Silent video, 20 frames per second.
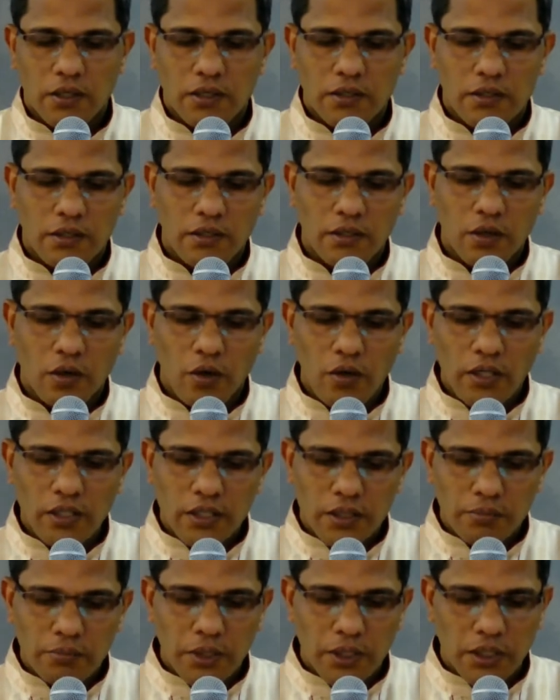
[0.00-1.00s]
the the Holy
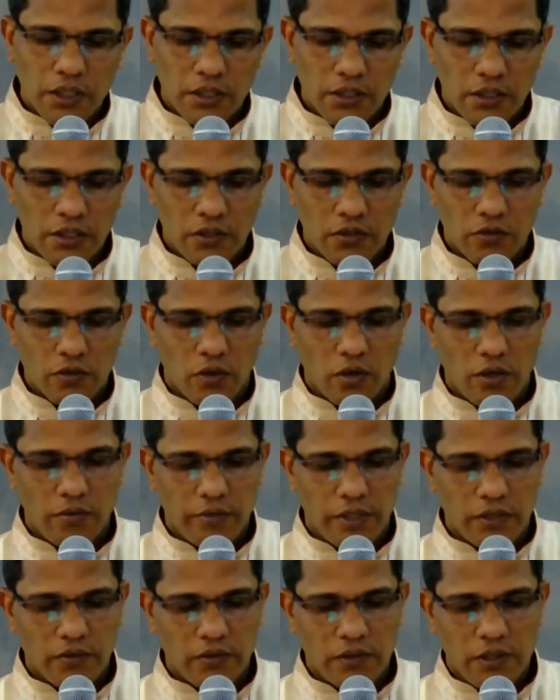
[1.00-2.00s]
Communion is
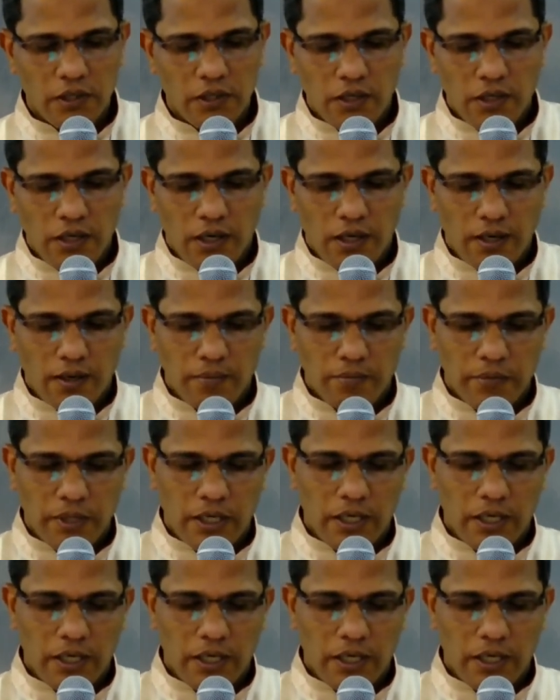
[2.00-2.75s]
always um,